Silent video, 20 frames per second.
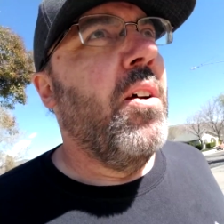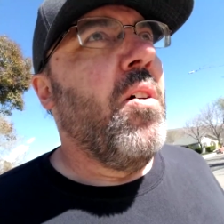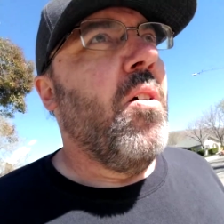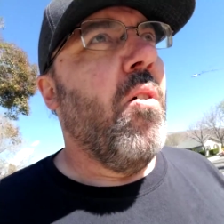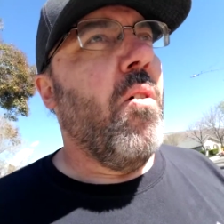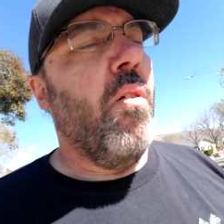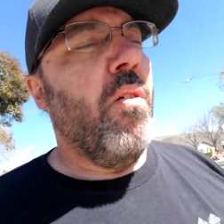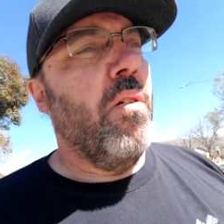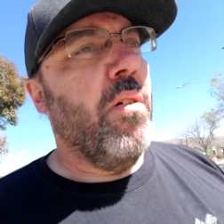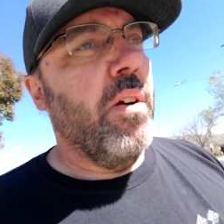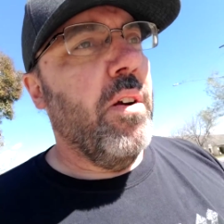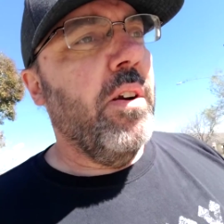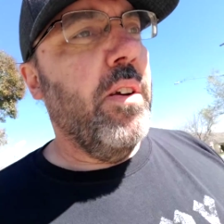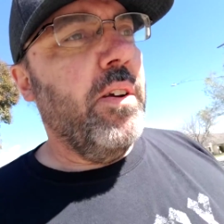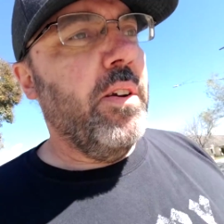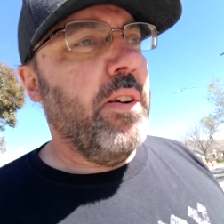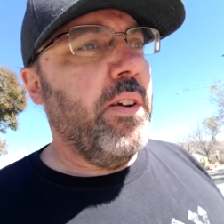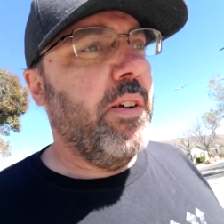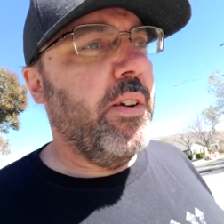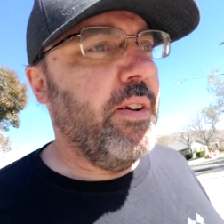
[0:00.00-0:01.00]
or
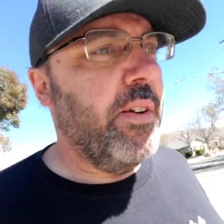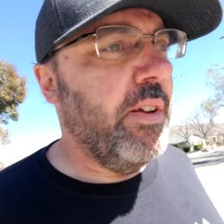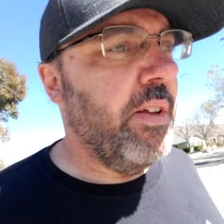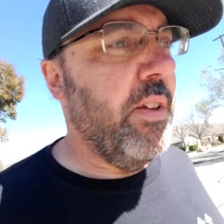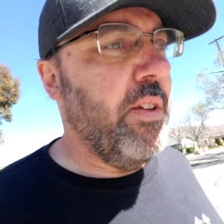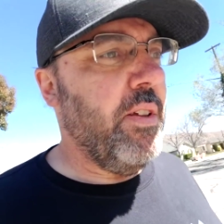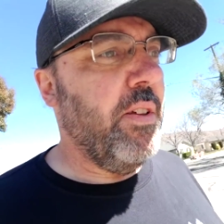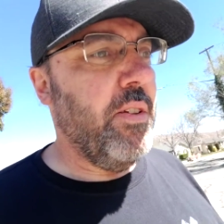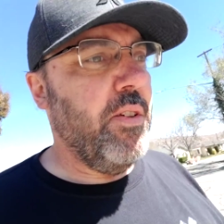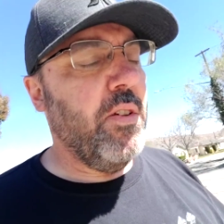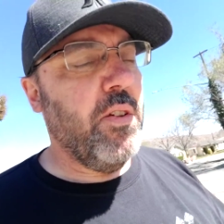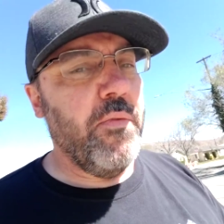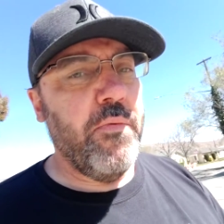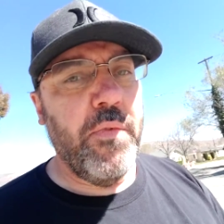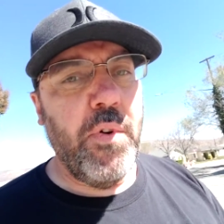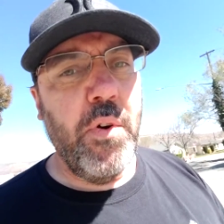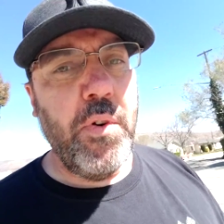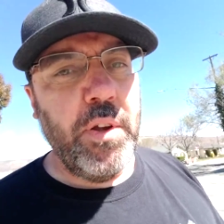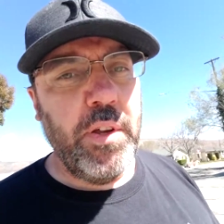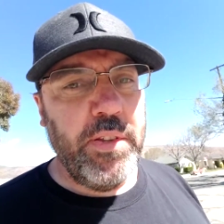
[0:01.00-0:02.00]
you can
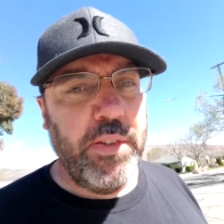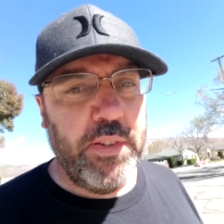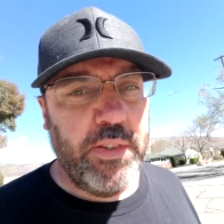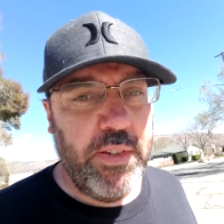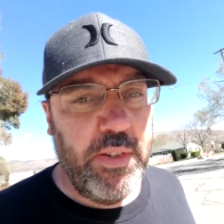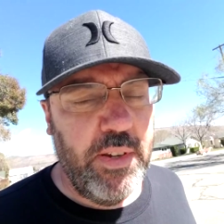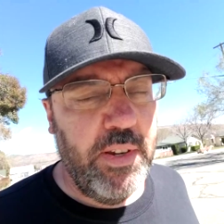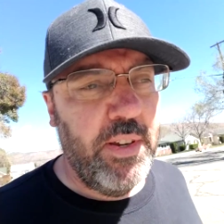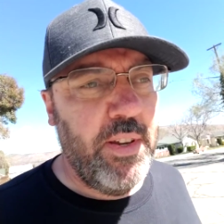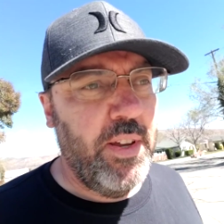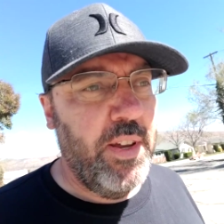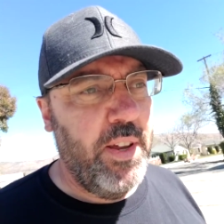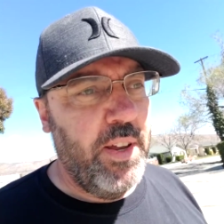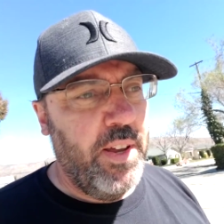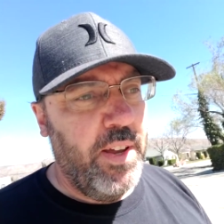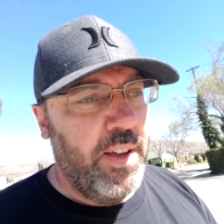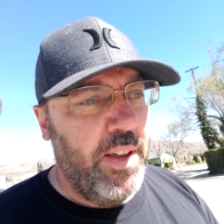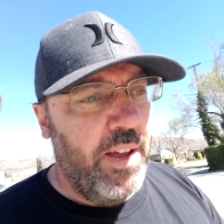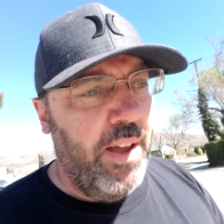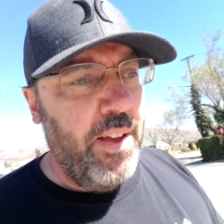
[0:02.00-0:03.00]
focus
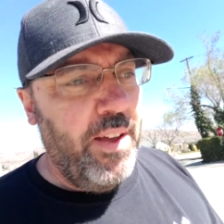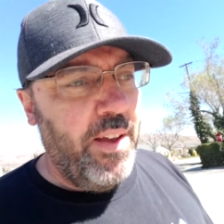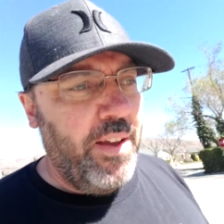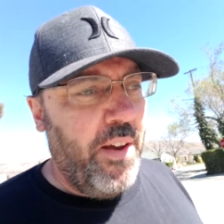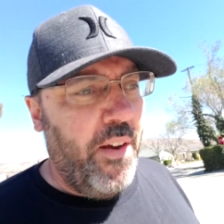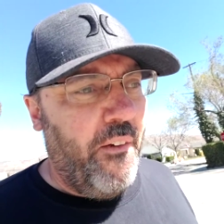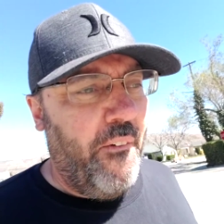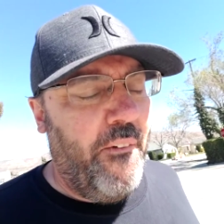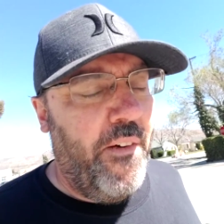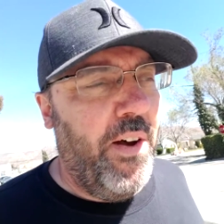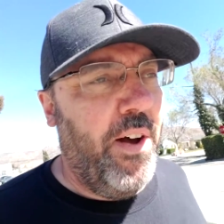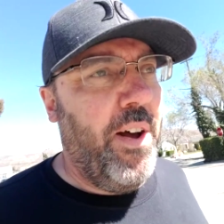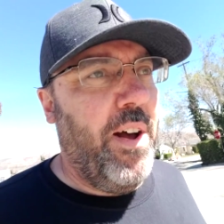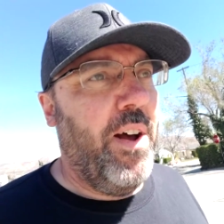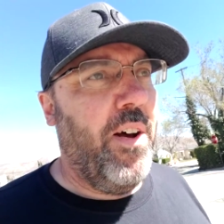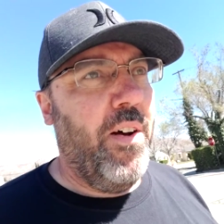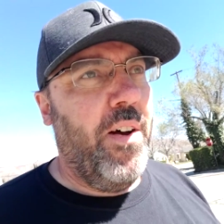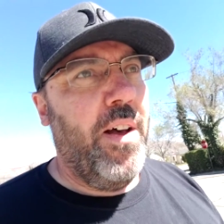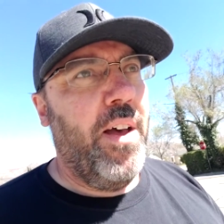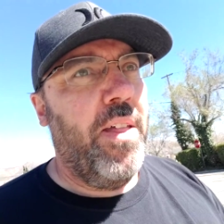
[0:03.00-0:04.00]

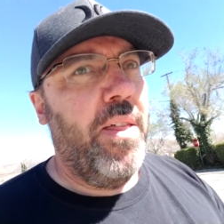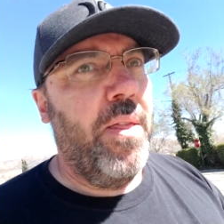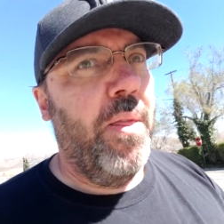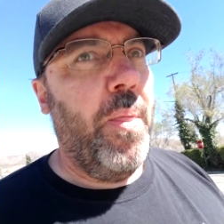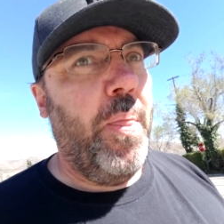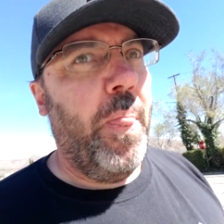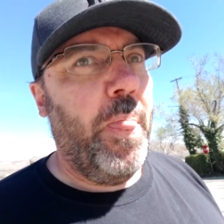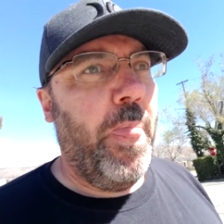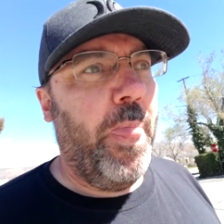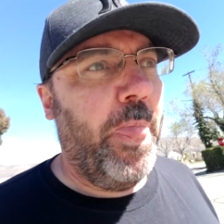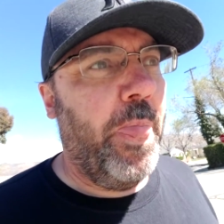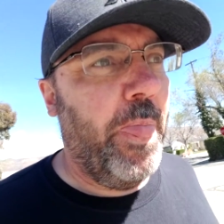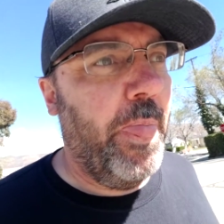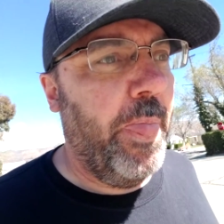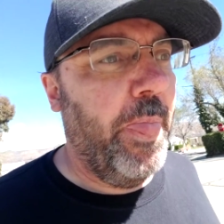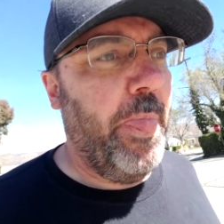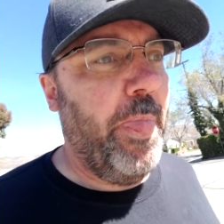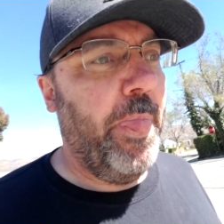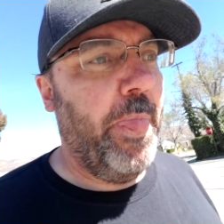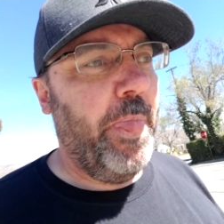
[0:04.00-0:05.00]
on
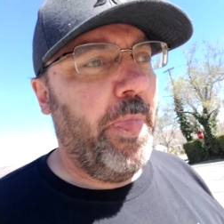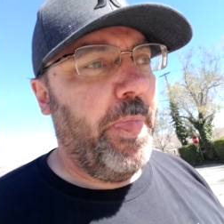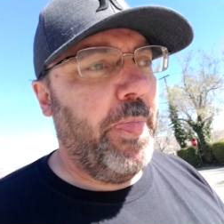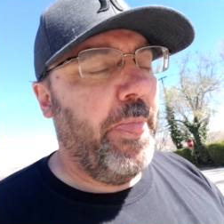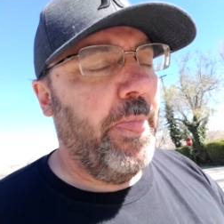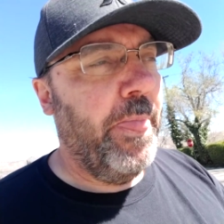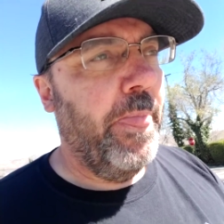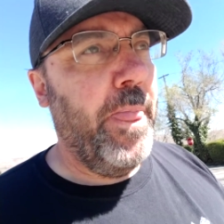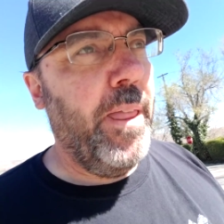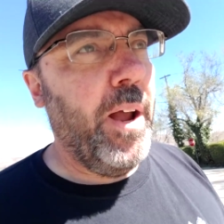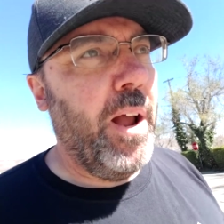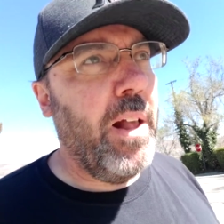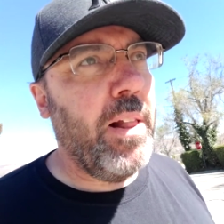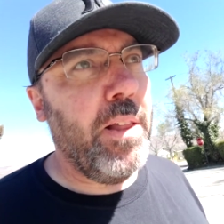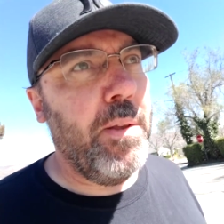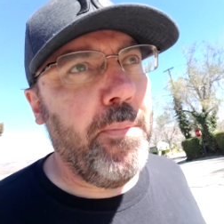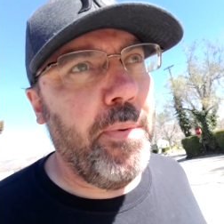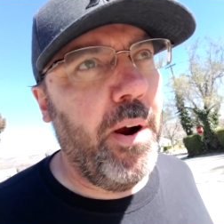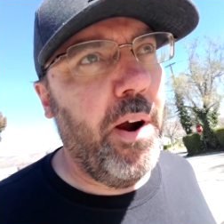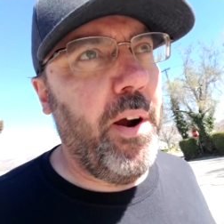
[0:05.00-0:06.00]
the ugly
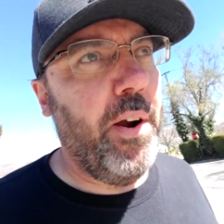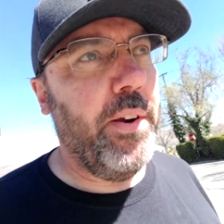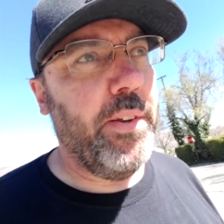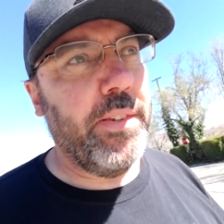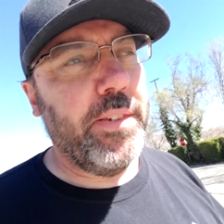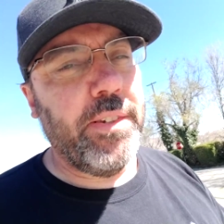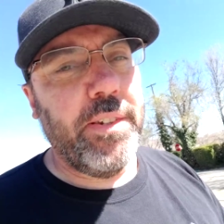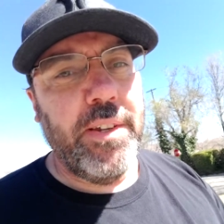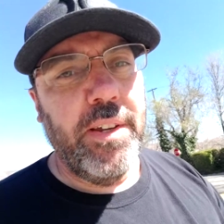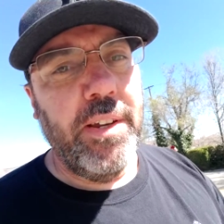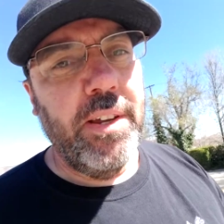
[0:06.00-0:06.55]
parts.